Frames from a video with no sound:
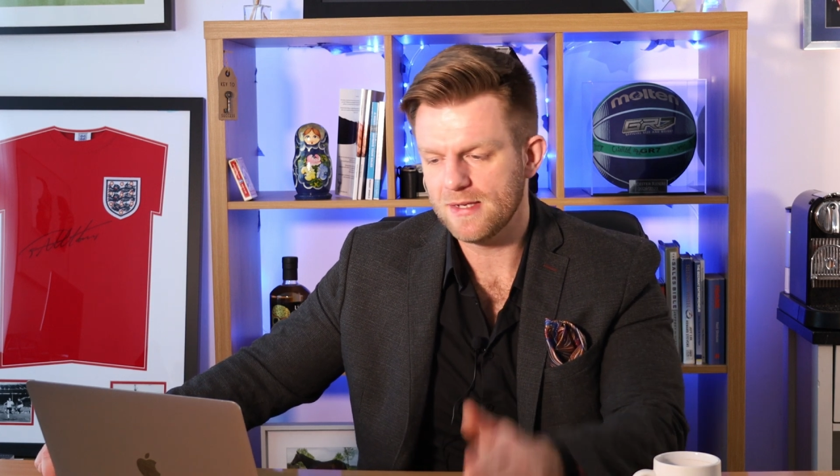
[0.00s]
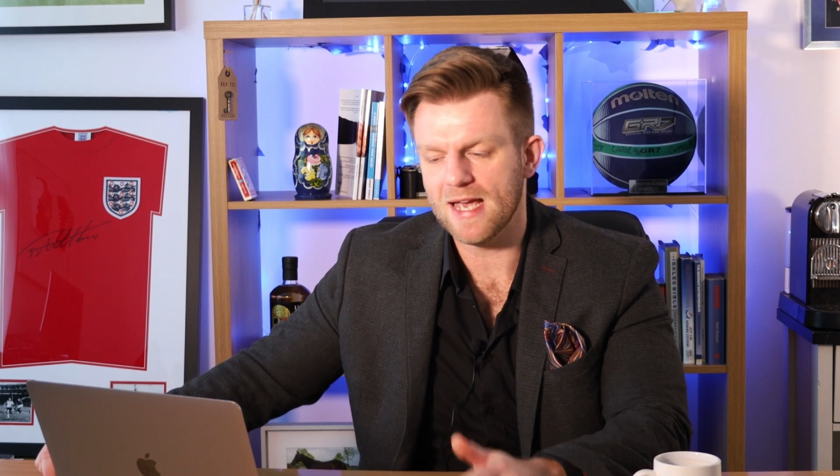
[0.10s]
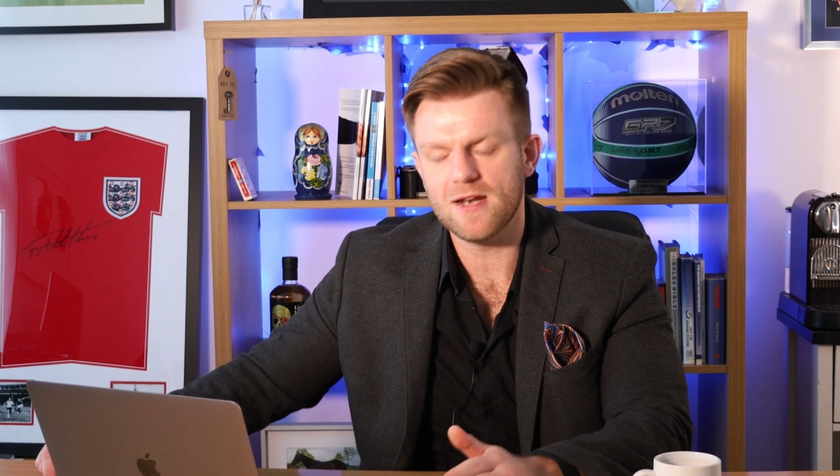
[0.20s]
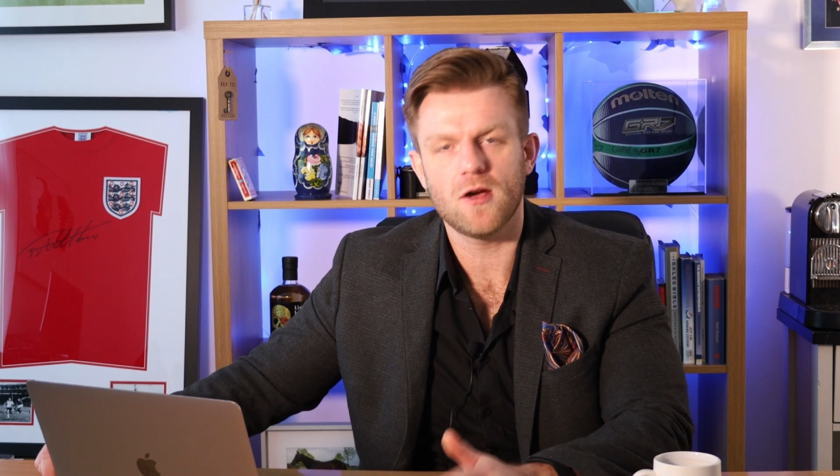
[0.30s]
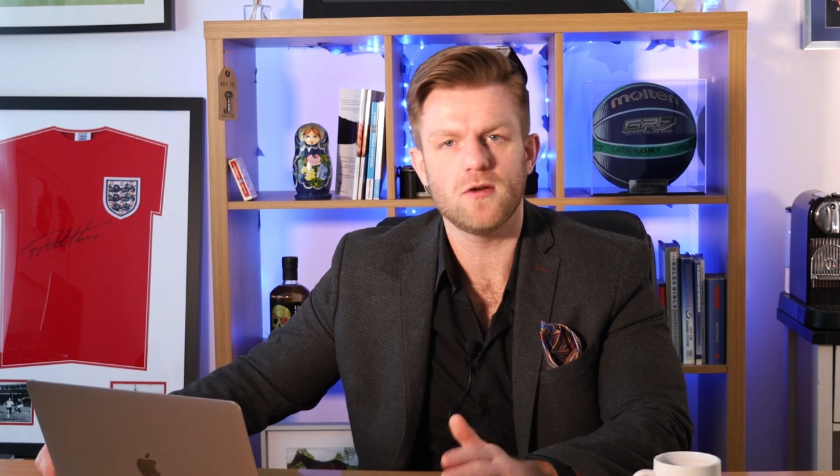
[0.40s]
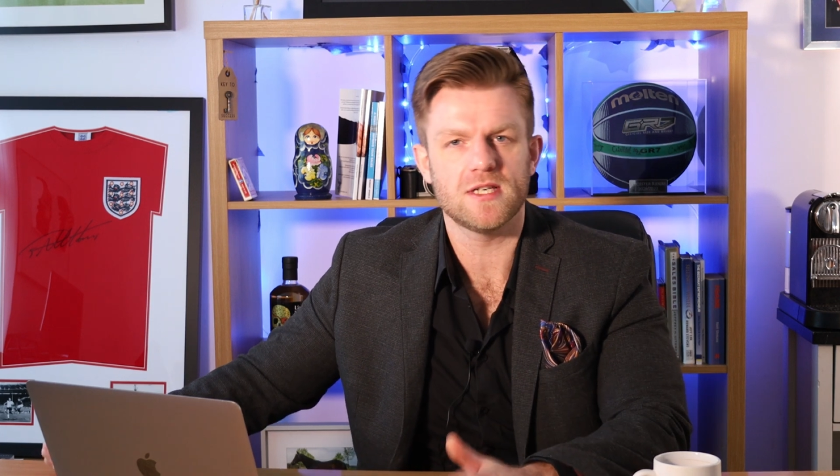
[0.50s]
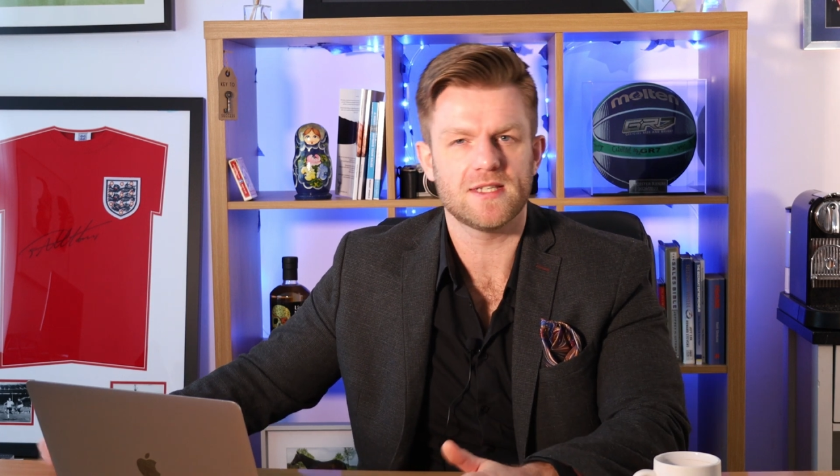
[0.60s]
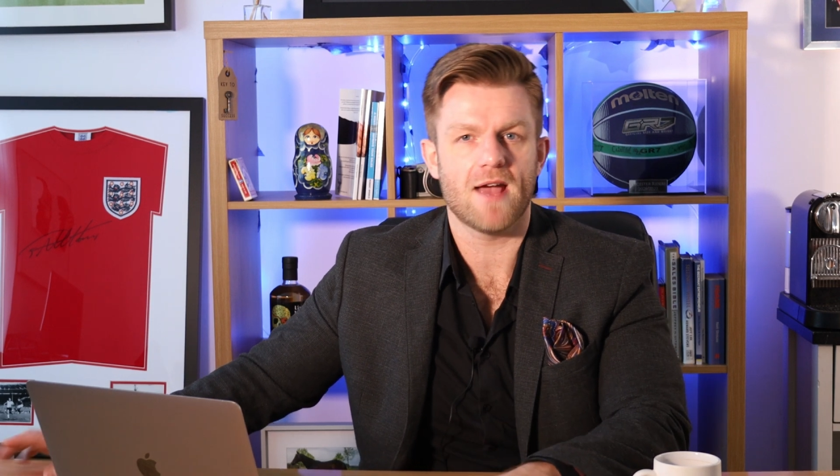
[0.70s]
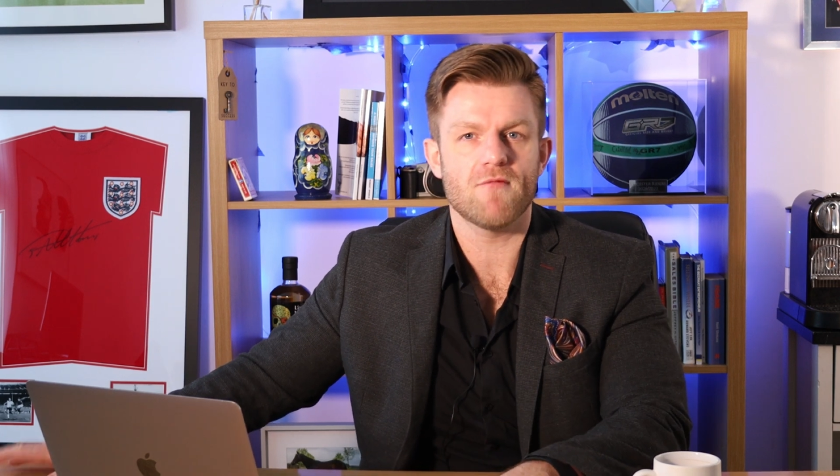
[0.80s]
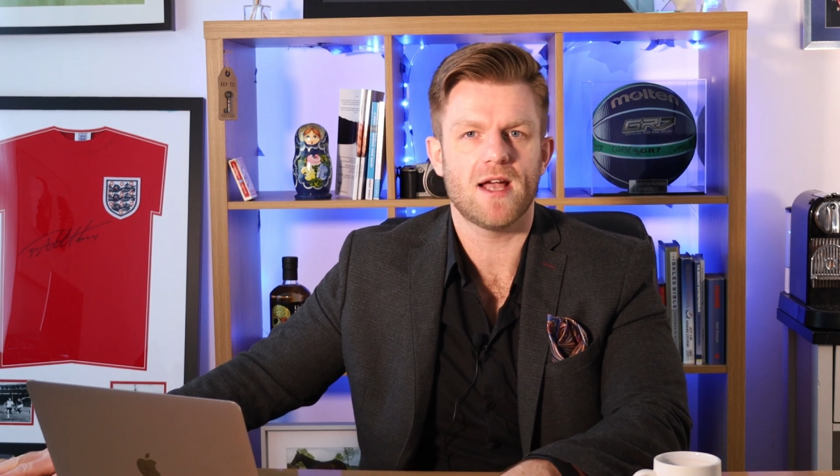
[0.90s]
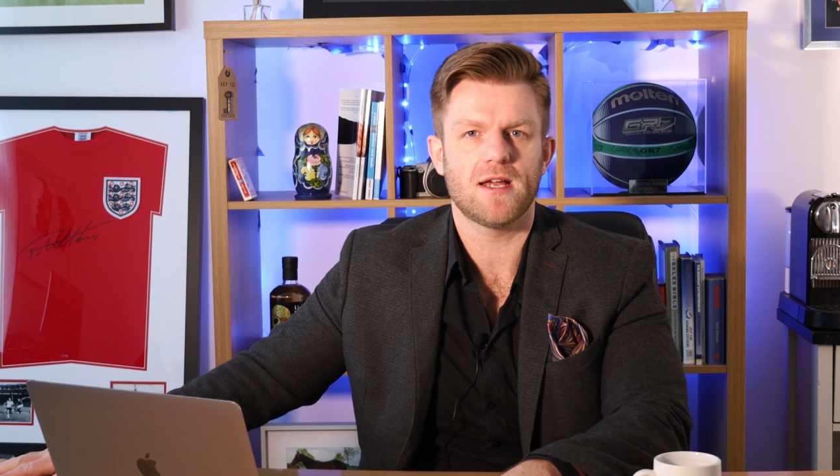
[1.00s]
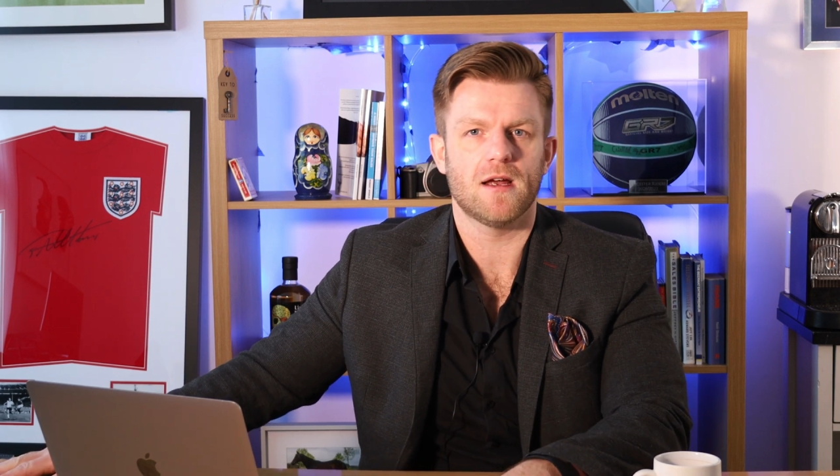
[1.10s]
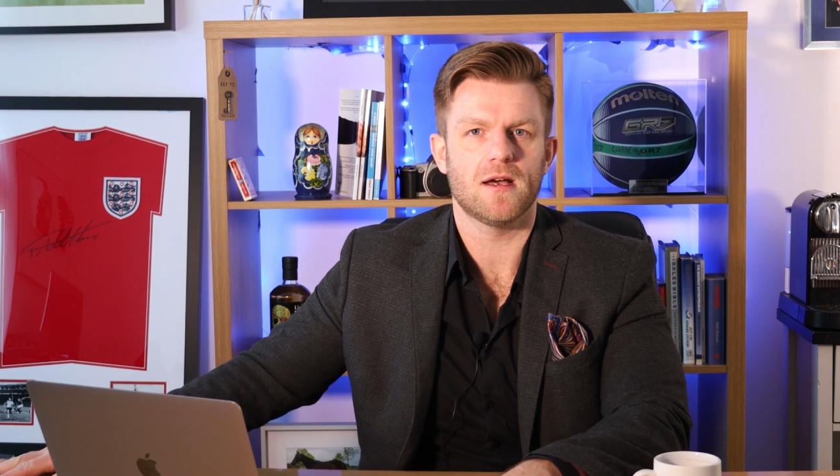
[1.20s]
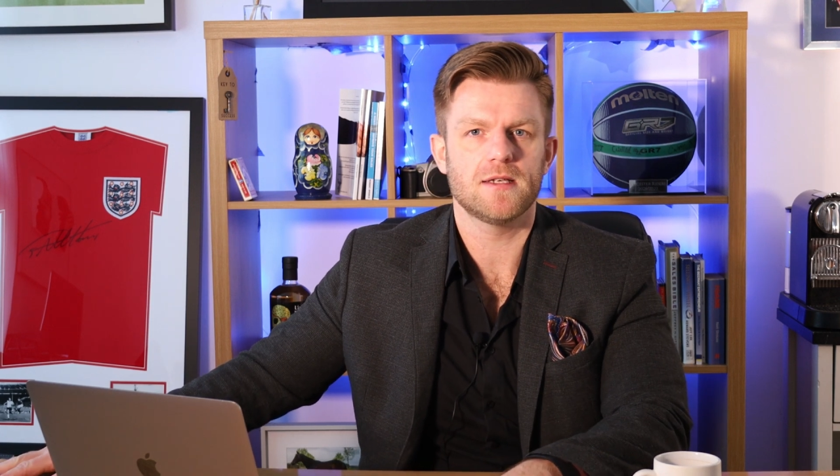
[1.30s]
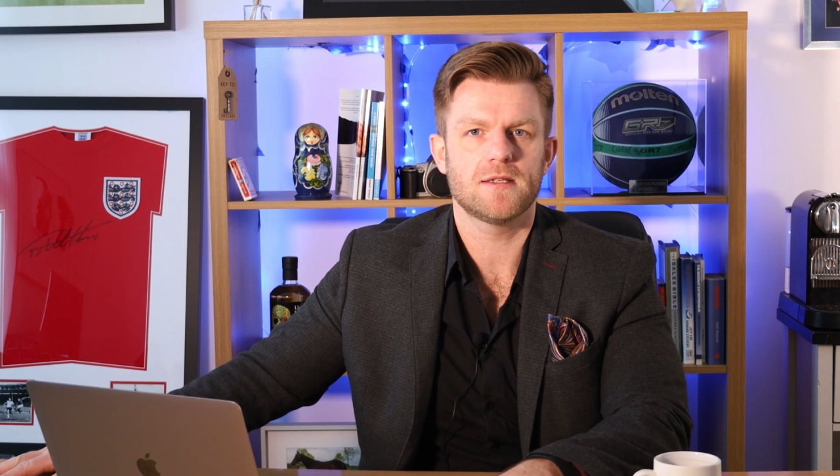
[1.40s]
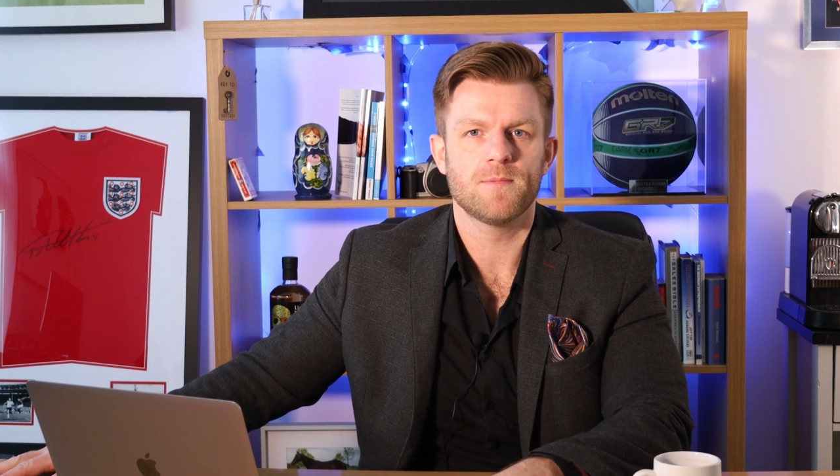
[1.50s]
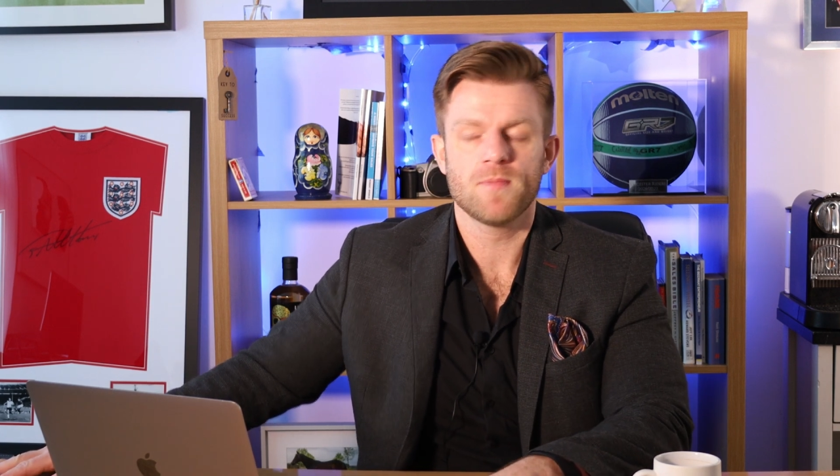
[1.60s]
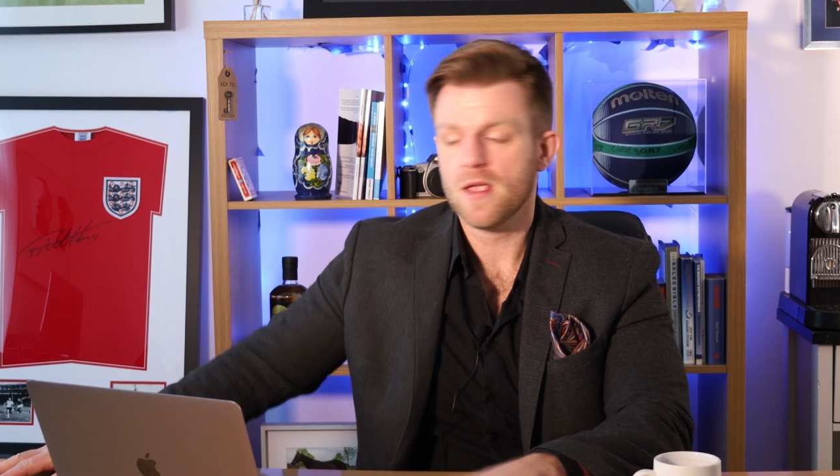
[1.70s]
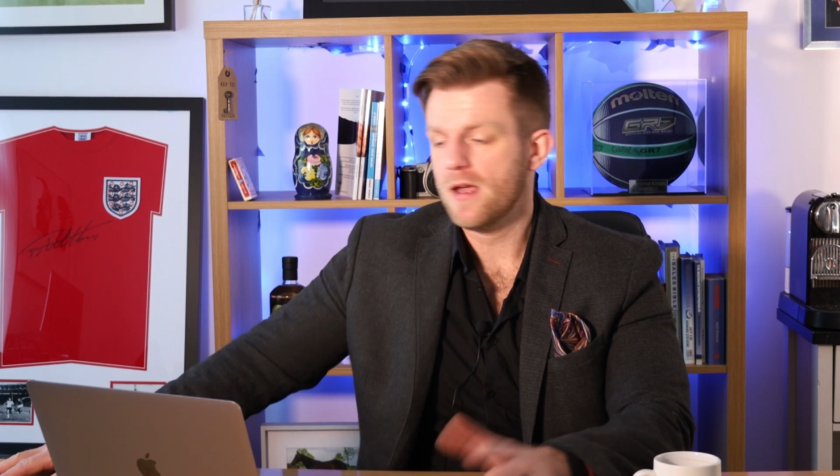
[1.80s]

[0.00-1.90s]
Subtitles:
Get noticed, get recognised.